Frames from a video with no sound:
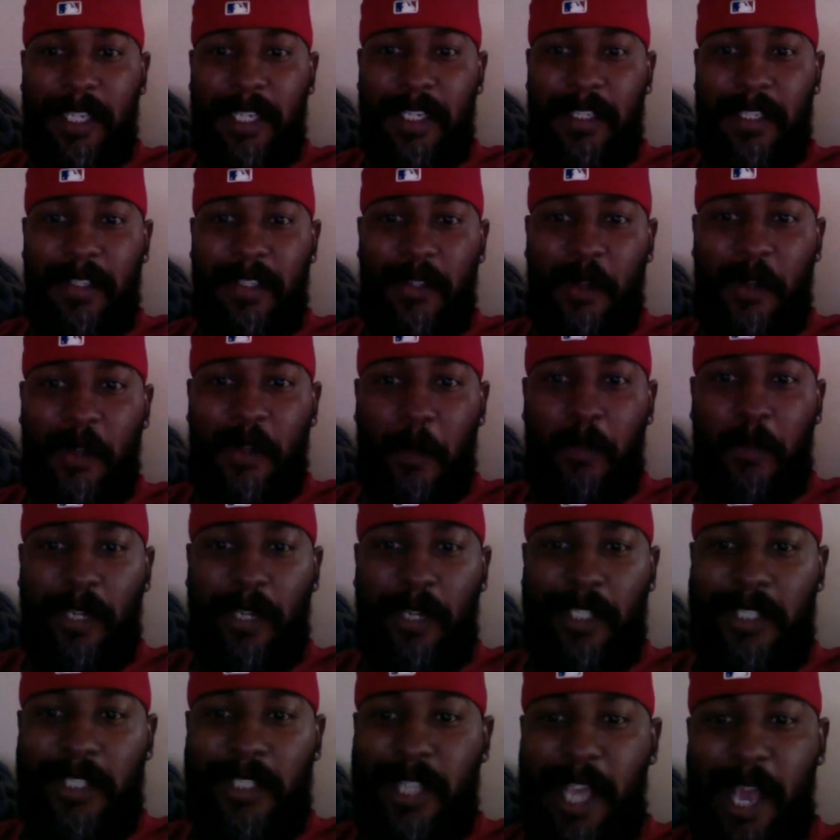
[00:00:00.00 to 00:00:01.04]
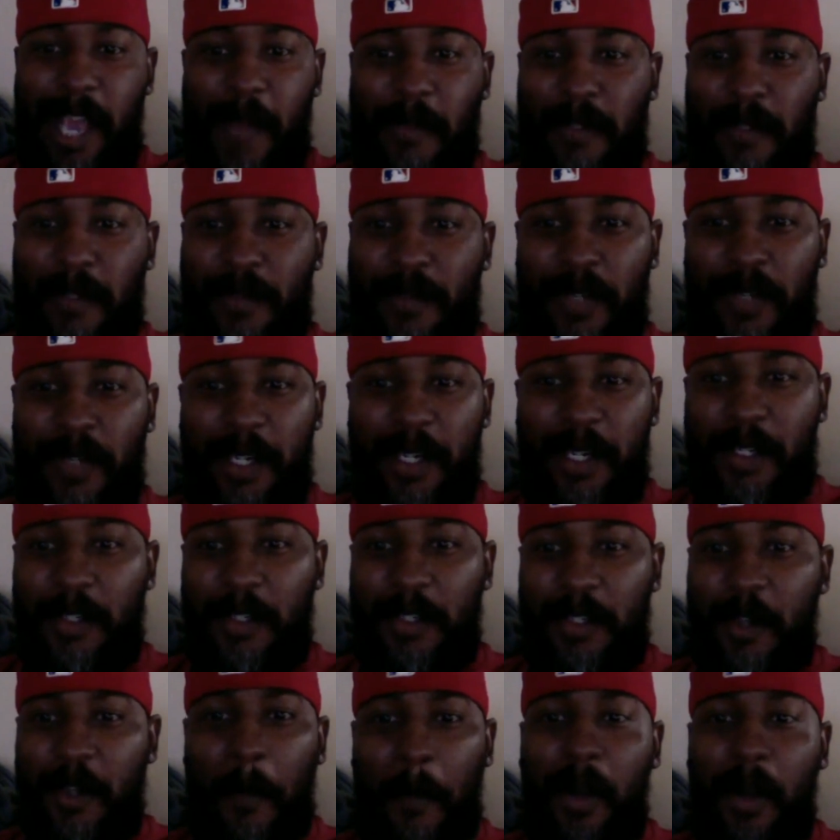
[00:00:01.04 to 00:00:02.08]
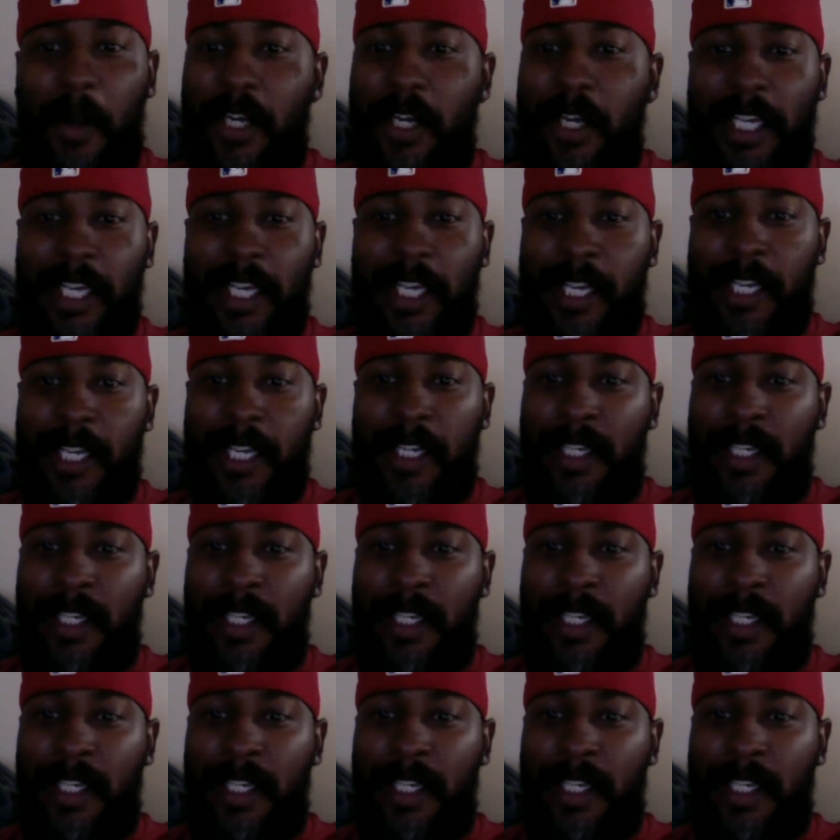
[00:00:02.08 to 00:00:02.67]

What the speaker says: breach the atmosphere, burning in,